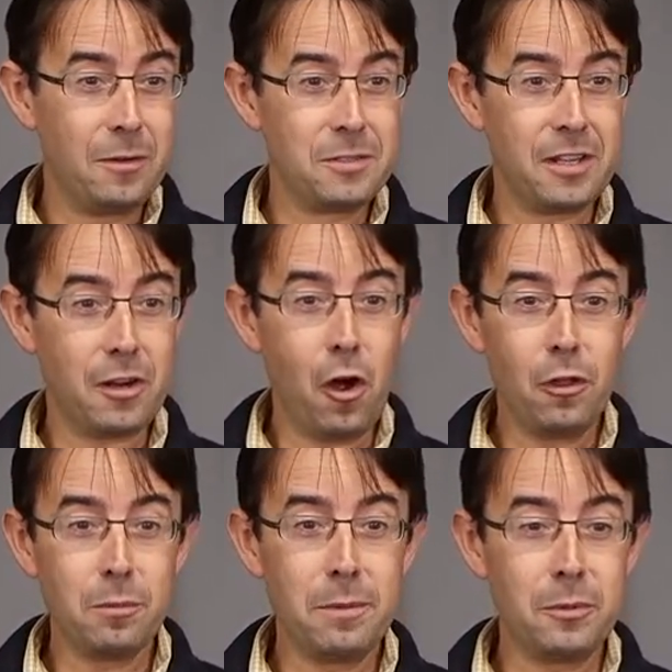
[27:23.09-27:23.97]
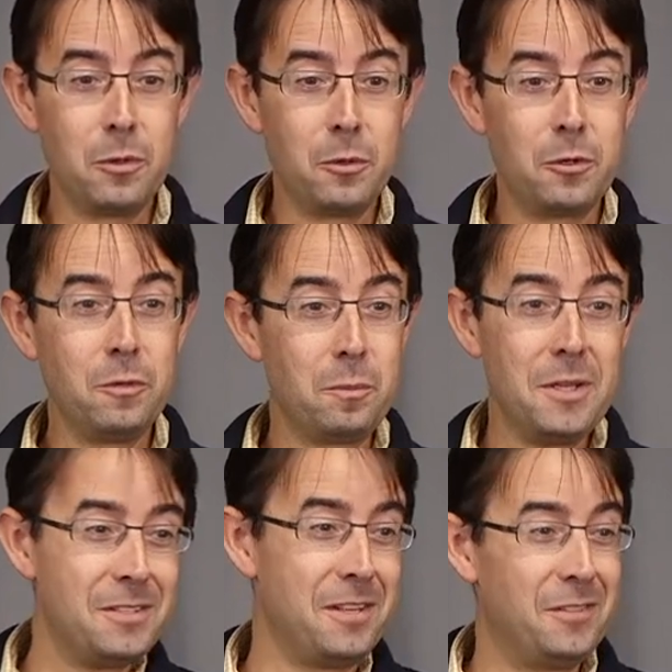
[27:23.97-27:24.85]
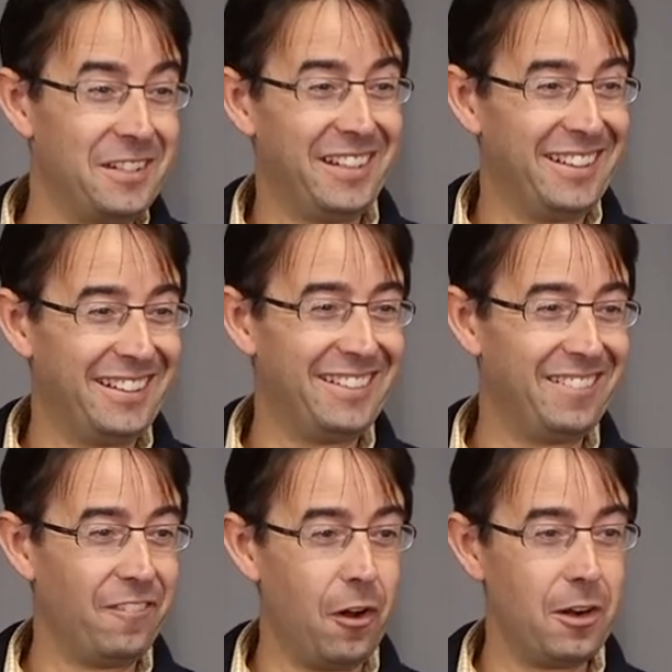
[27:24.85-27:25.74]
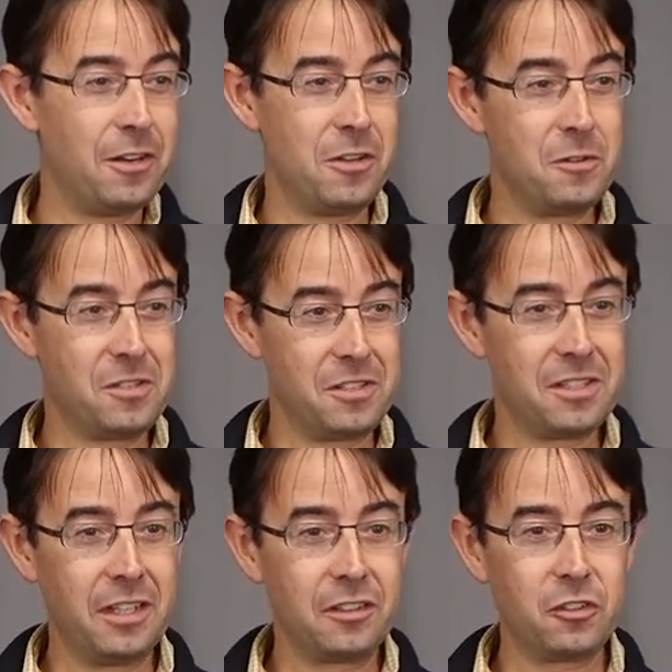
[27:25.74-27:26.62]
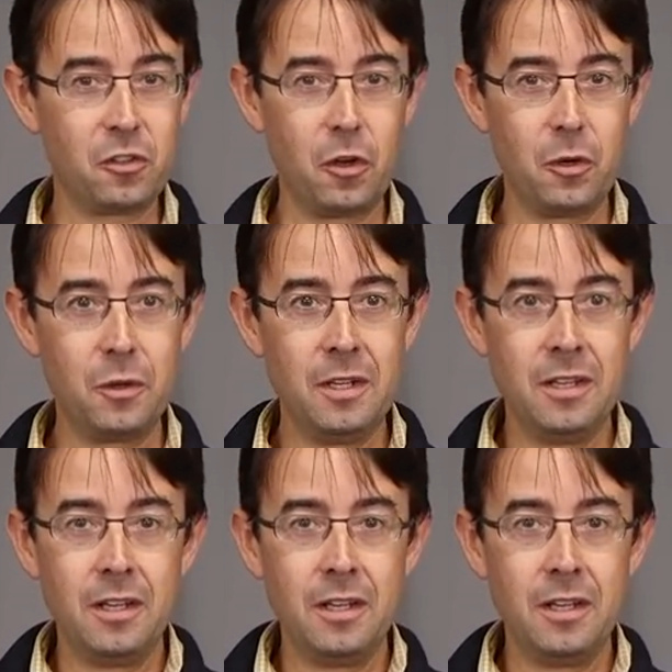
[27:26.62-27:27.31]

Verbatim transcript: It was like all the people who couldn't be Stephen King wanted to use these things. So.